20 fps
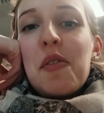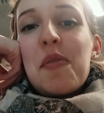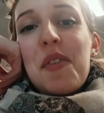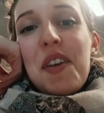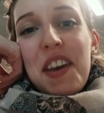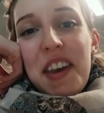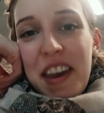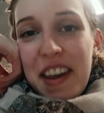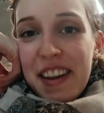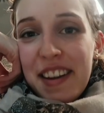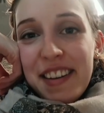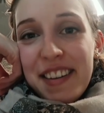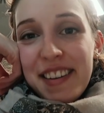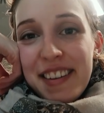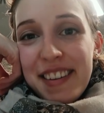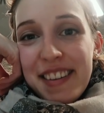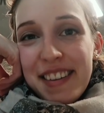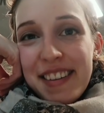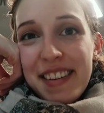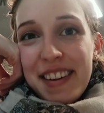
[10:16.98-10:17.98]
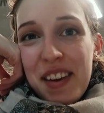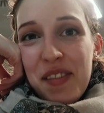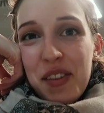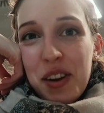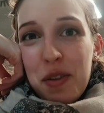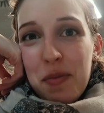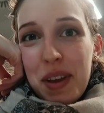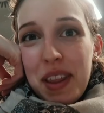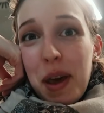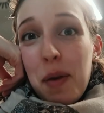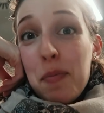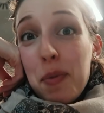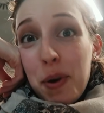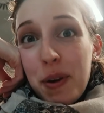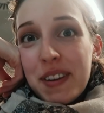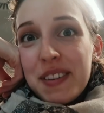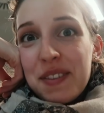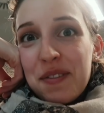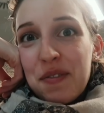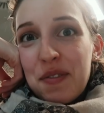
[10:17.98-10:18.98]
At my gate, I'm gonna be that
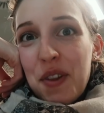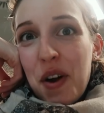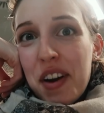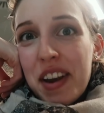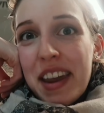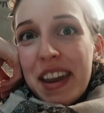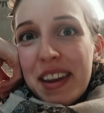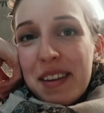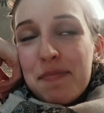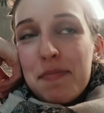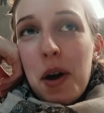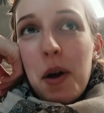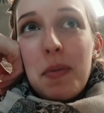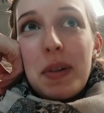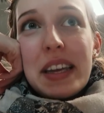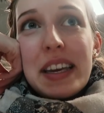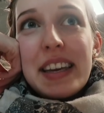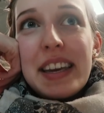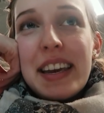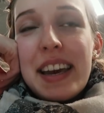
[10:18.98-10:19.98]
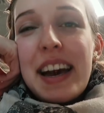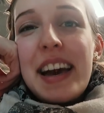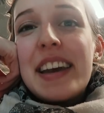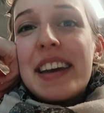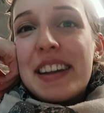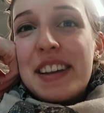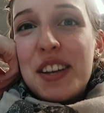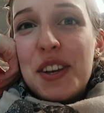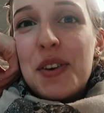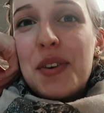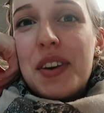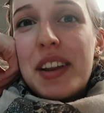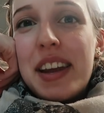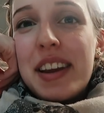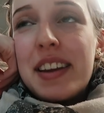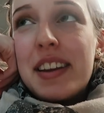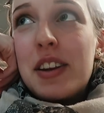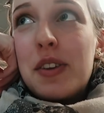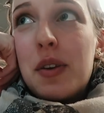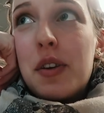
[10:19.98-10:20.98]
person vlogging in public. I can do
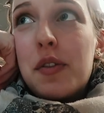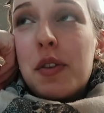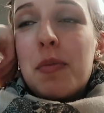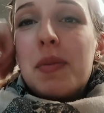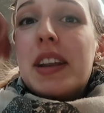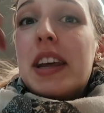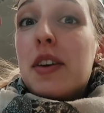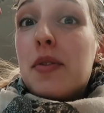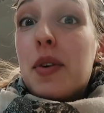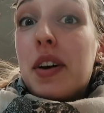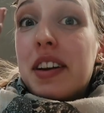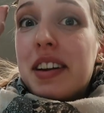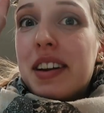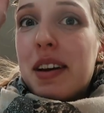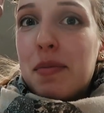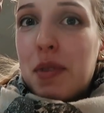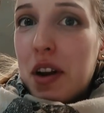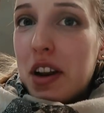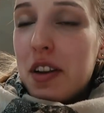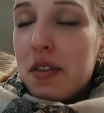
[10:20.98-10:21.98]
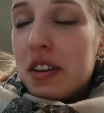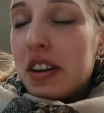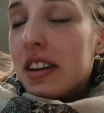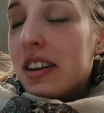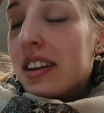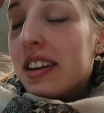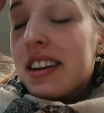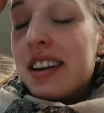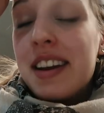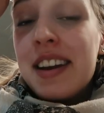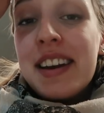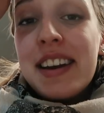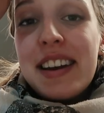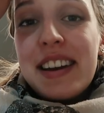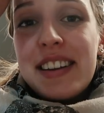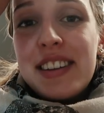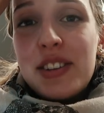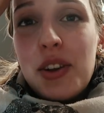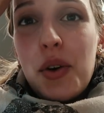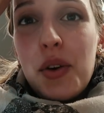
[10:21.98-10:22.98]
it from day one. I'm not even
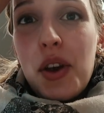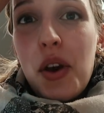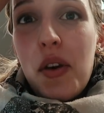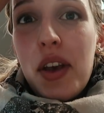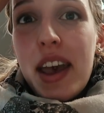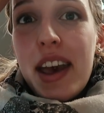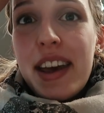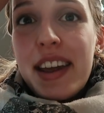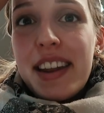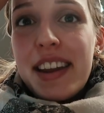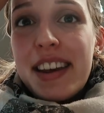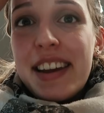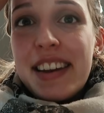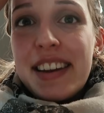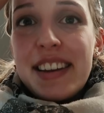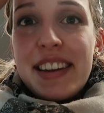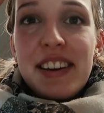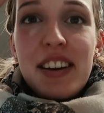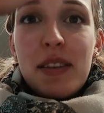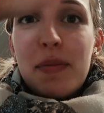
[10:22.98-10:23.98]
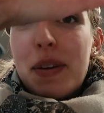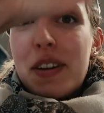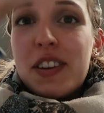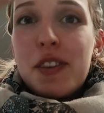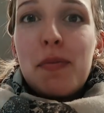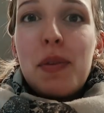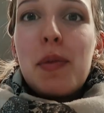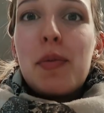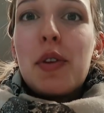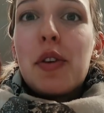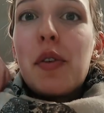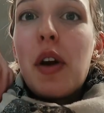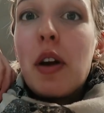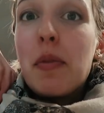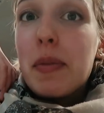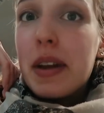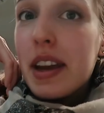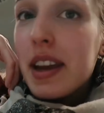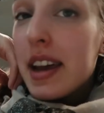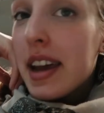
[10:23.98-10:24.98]
in Tokyo yet, and there are a bunch of people around
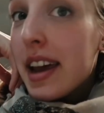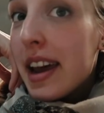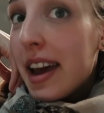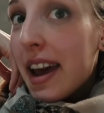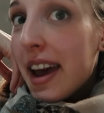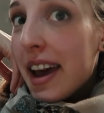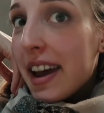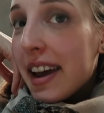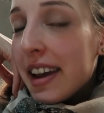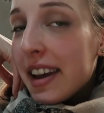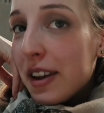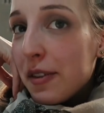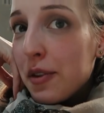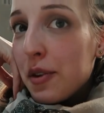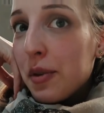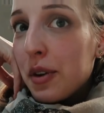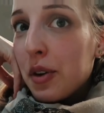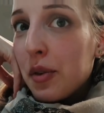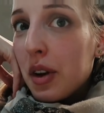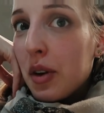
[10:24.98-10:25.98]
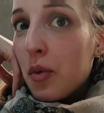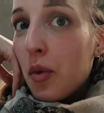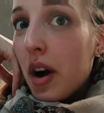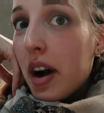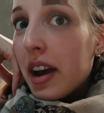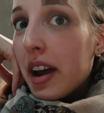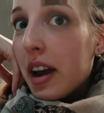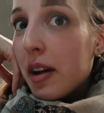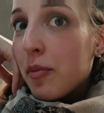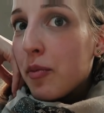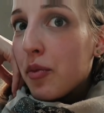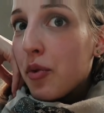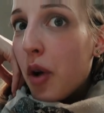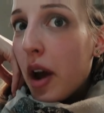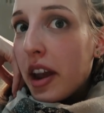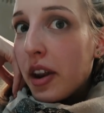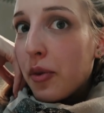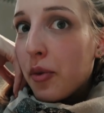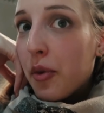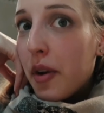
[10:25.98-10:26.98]
me. If you're wondering why I'm
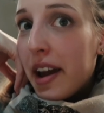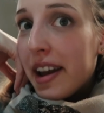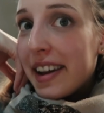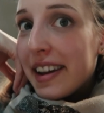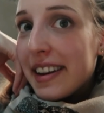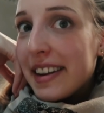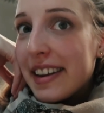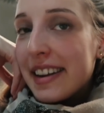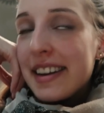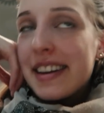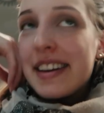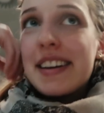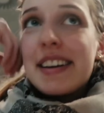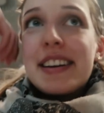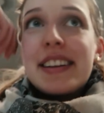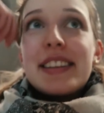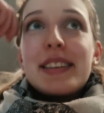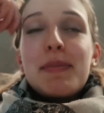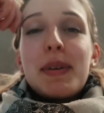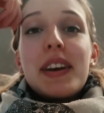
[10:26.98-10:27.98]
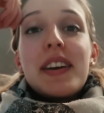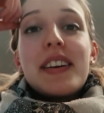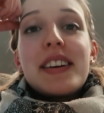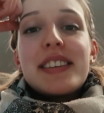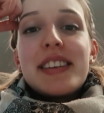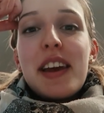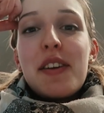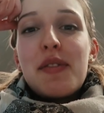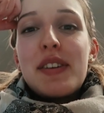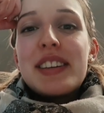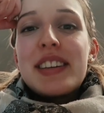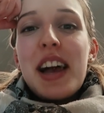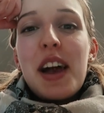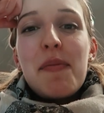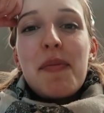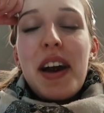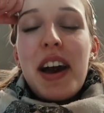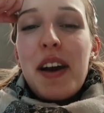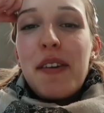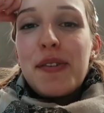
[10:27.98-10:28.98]
bright red, it's because every
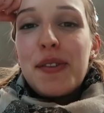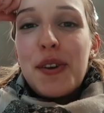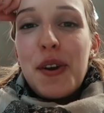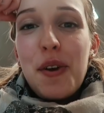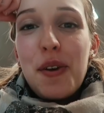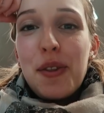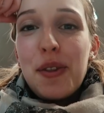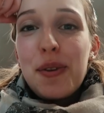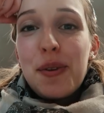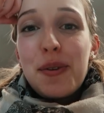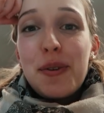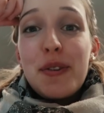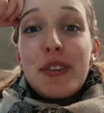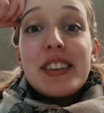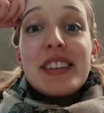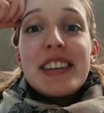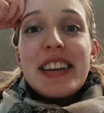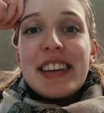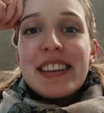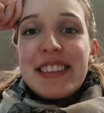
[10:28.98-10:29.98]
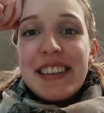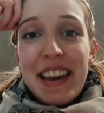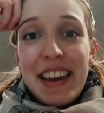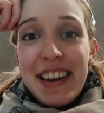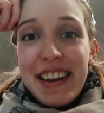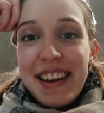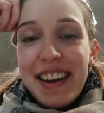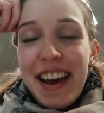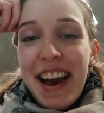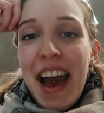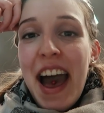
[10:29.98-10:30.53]
time I have to go through TSA,